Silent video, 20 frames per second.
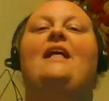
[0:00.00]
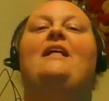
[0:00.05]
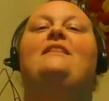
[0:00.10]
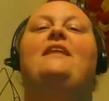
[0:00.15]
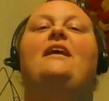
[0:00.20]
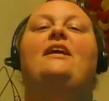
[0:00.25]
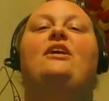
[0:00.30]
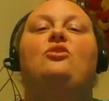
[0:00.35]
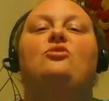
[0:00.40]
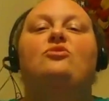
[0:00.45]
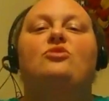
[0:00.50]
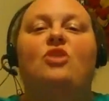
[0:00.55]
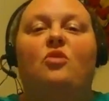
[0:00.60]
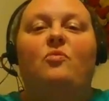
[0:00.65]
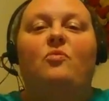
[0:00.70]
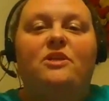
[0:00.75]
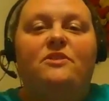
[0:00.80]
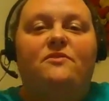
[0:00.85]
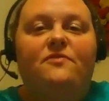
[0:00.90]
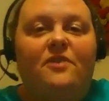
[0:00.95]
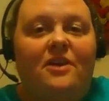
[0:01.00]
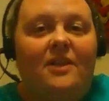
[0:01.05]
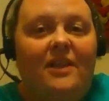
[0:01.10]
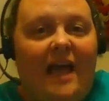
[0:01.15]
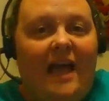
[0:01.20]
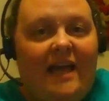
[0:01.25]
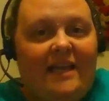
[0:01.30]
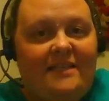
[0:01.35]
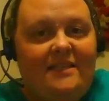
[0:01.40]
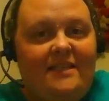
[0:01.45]
Thank you so much for
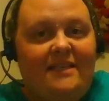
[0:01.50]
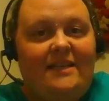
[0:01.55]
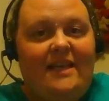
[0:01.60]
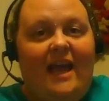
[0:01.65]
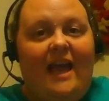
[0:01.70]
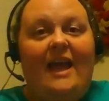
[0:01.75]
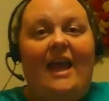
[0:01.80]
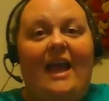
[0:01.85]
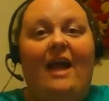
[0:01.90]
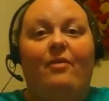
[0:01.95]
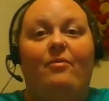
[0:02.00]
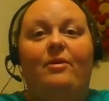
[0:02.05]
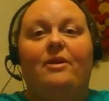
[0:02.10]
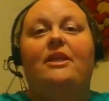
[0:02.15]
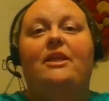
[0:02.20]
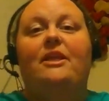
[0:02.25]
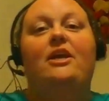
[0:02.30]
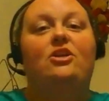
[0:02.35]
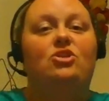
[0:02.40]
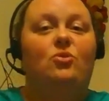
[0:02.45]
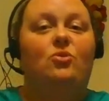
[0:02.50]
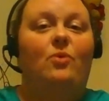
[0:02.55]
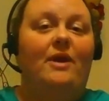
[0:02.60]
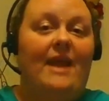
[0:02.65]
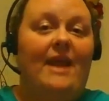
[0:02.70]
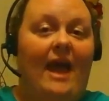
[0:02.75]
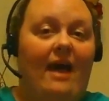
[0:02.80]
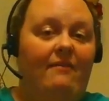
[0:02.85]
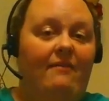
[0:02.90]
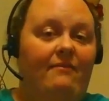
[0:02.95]
class today. I really enjoyed
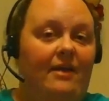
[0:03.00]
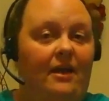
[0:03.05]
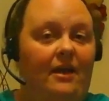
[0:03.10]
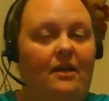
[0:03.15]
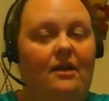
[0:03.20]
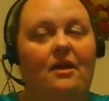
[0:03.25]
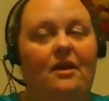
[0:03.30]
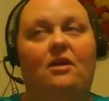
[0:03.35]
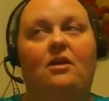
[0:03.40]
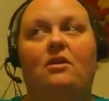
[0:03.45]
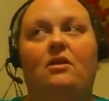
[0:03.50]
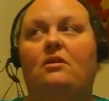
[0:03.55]
having,